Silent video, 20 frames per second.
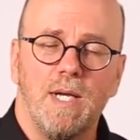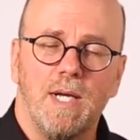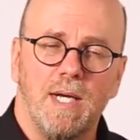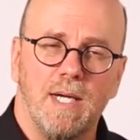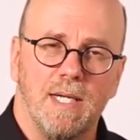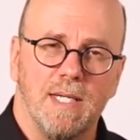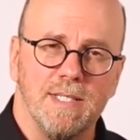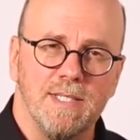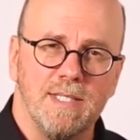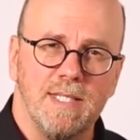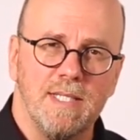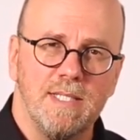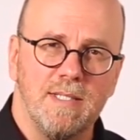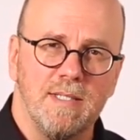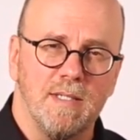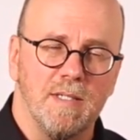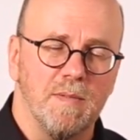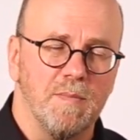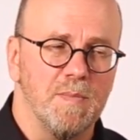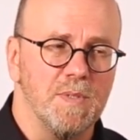uh,
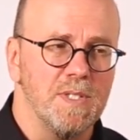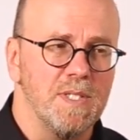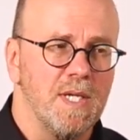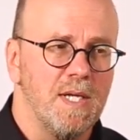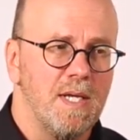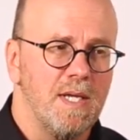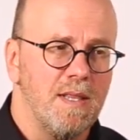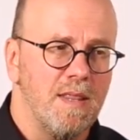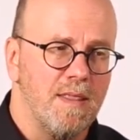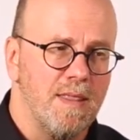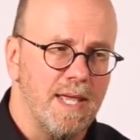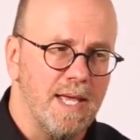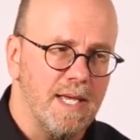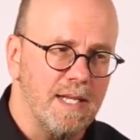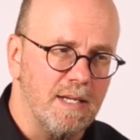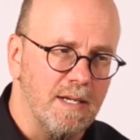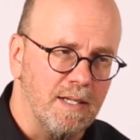systems that